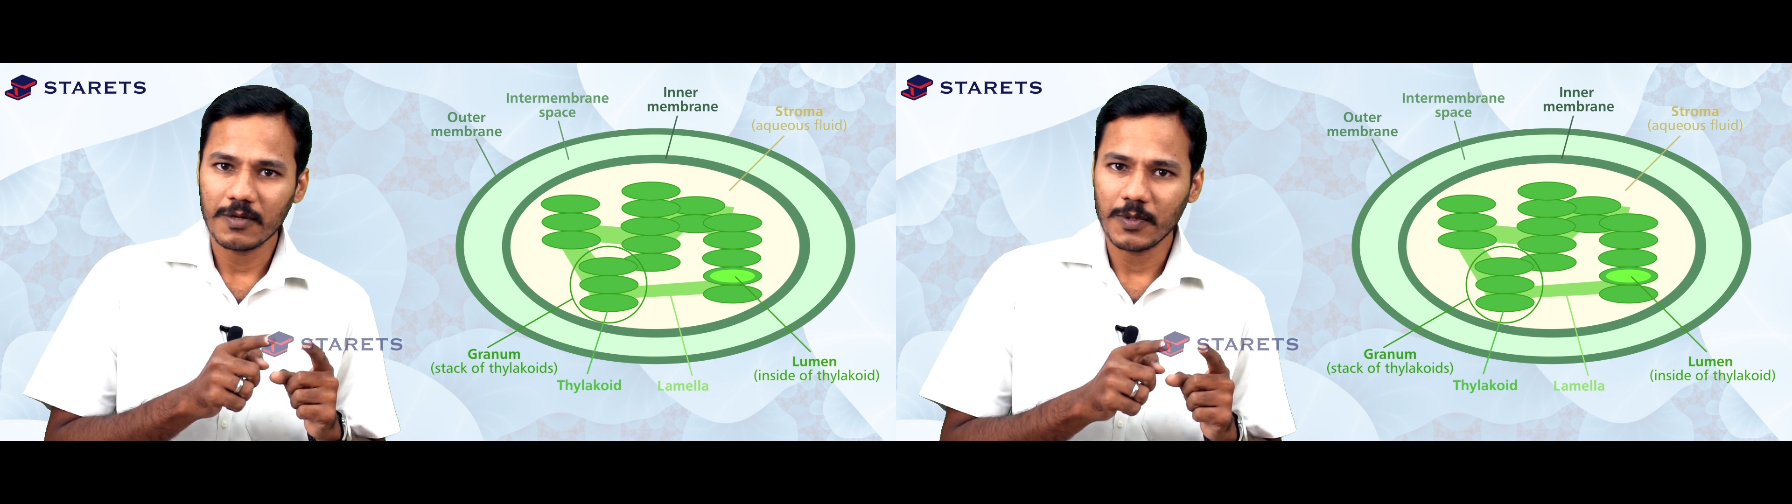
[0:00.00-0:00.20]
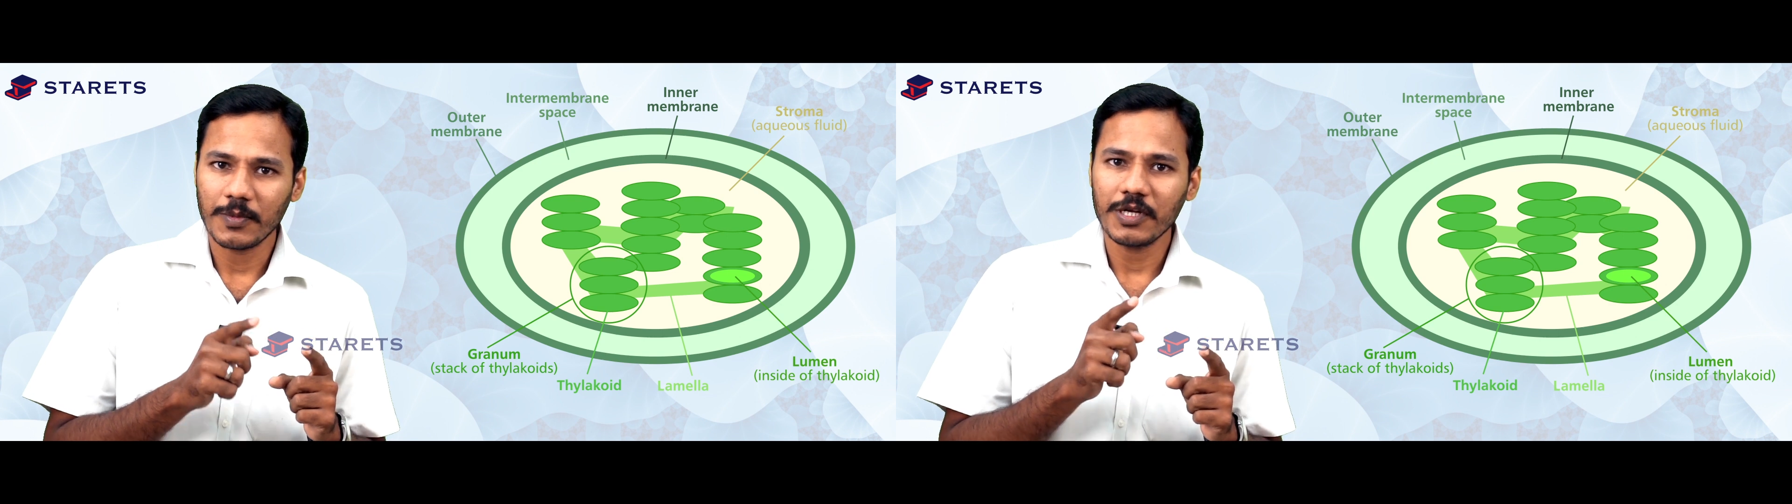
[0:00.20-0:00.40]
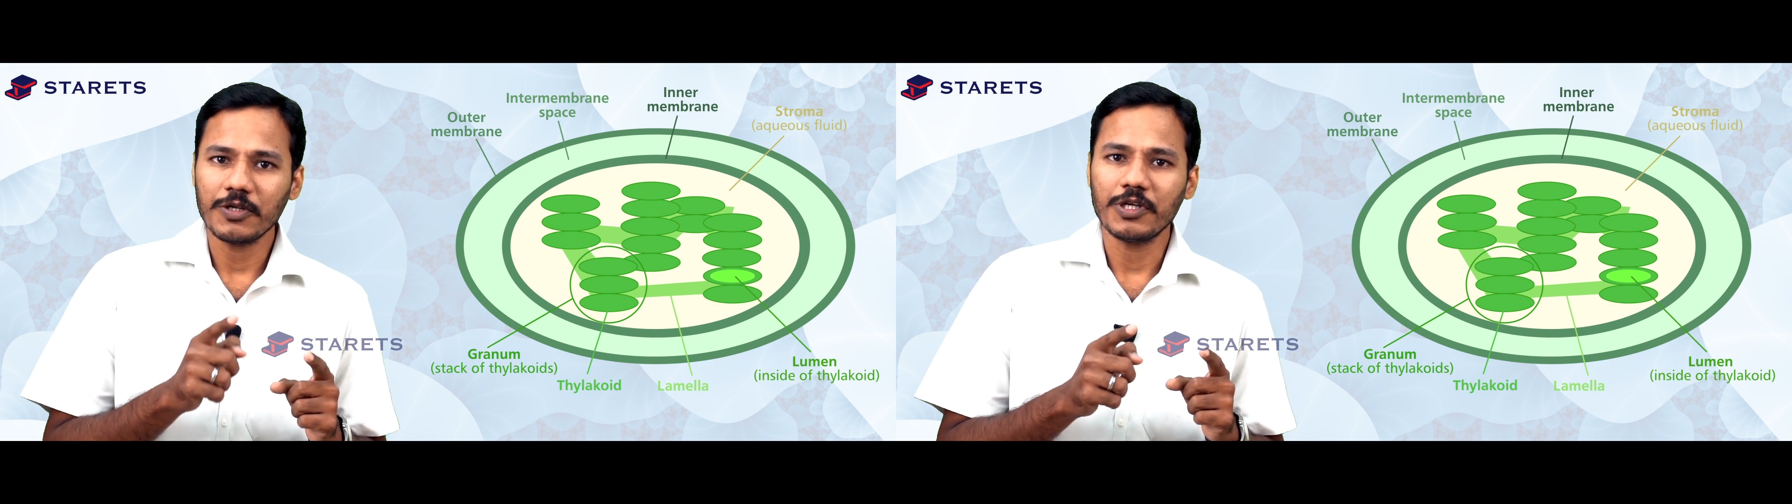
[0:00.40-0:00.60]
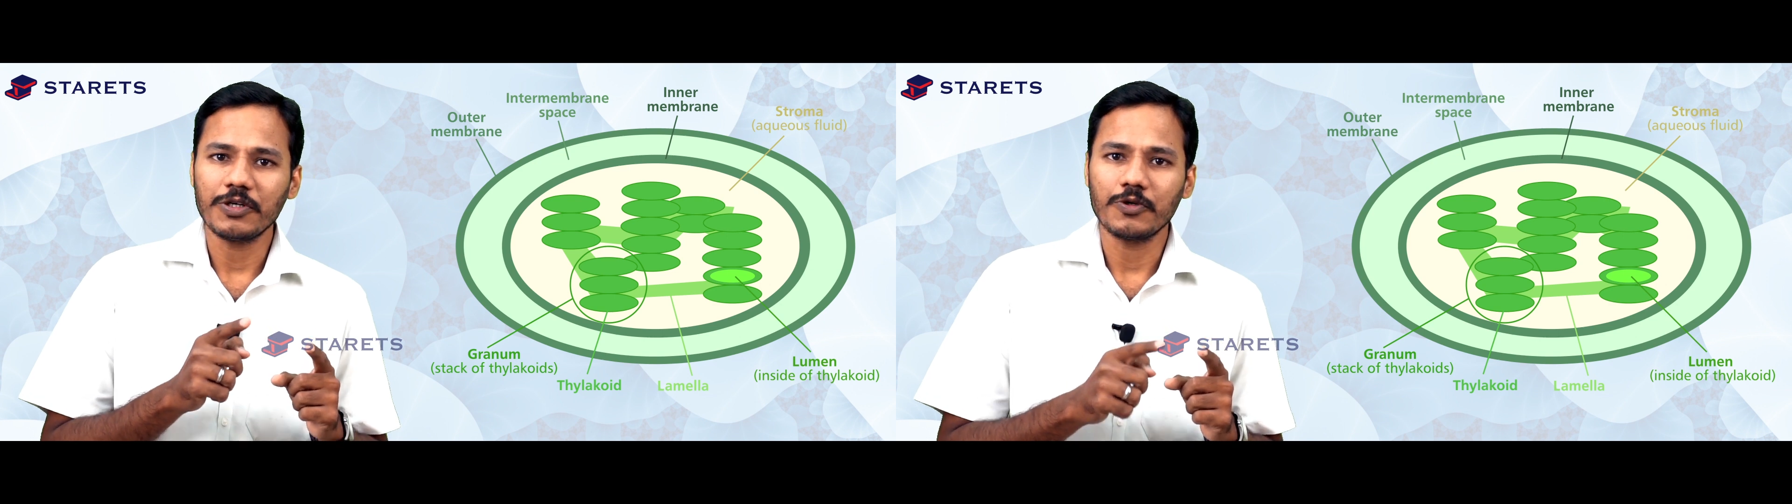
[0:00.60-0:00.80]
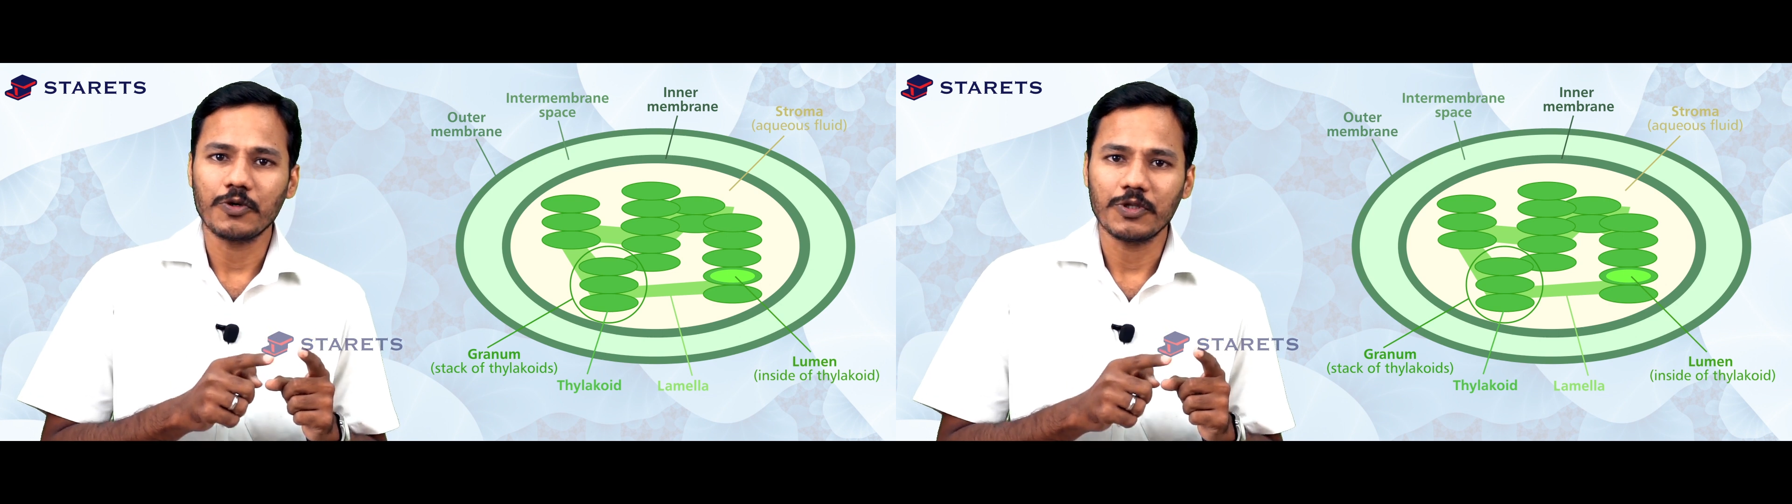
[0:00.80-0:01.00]
membrane, you need
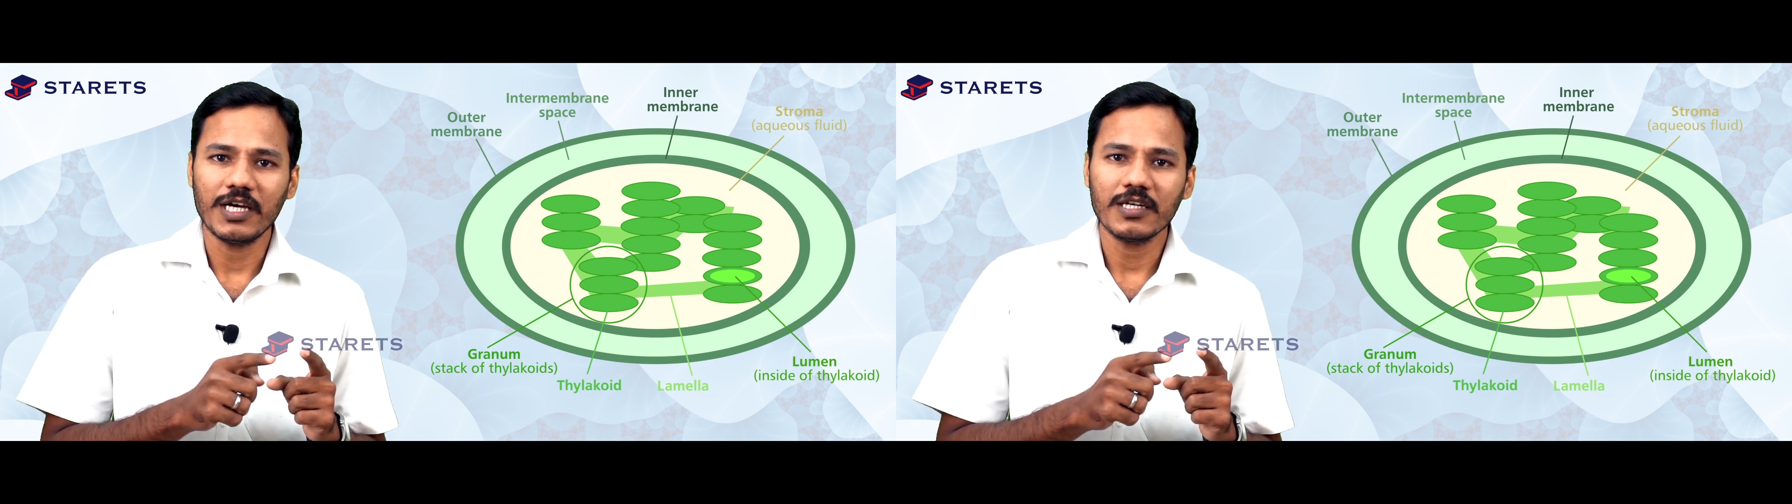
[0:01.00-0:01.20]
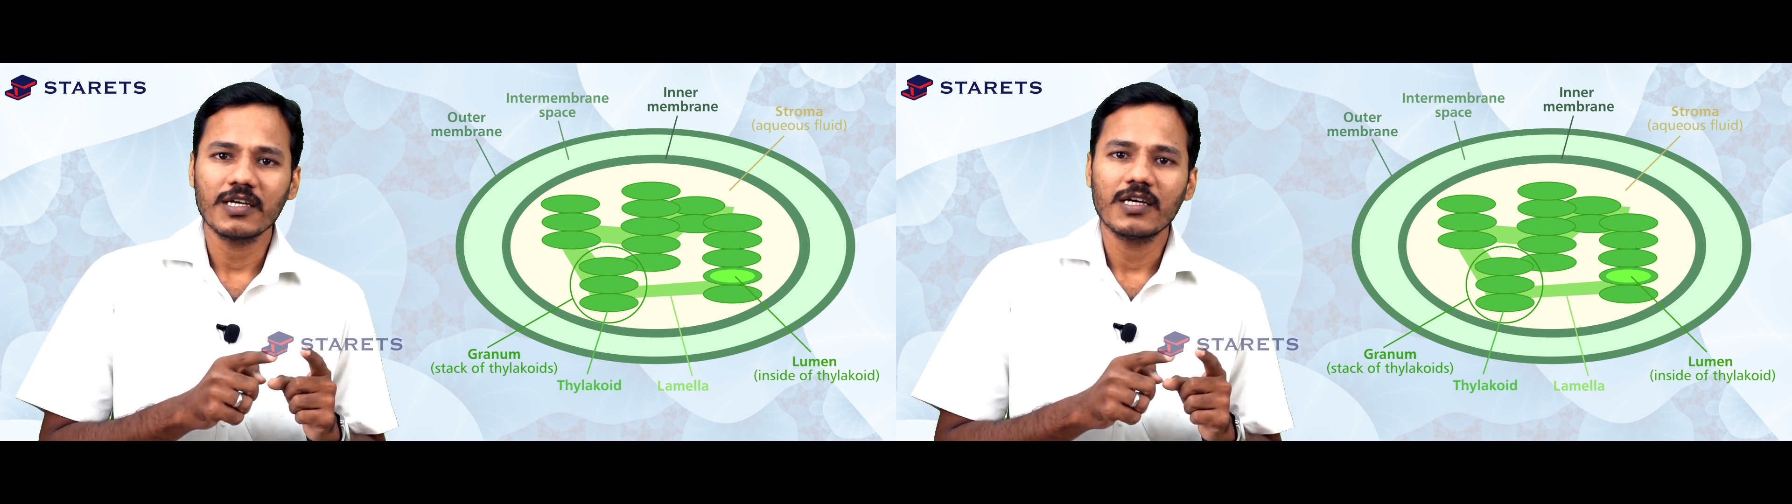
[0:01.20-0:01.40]
to know that,